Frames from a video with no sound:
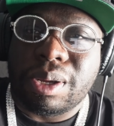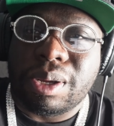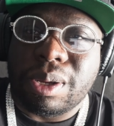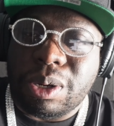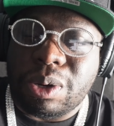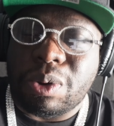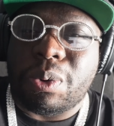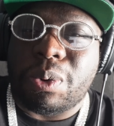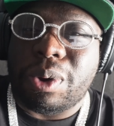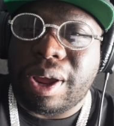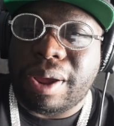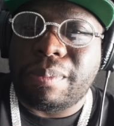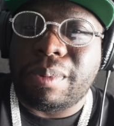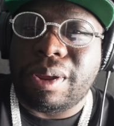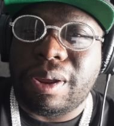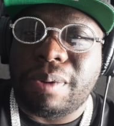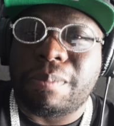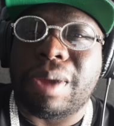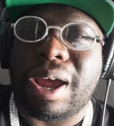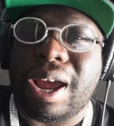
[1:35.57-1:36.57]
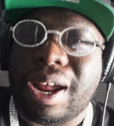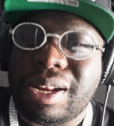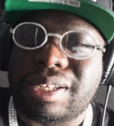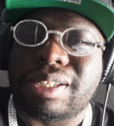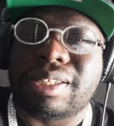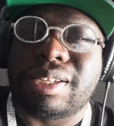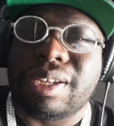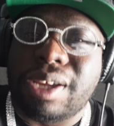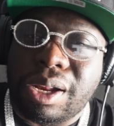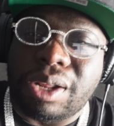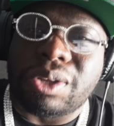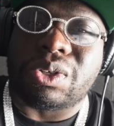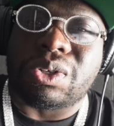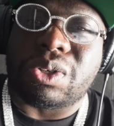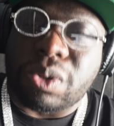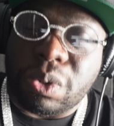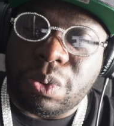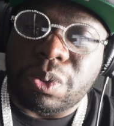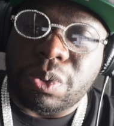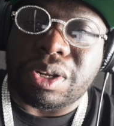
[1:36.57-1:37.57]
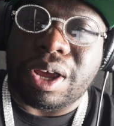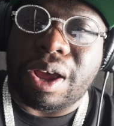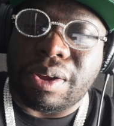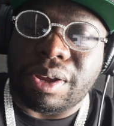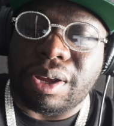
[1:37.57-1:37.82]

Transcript: You know what I mean? Man, steal his shoes out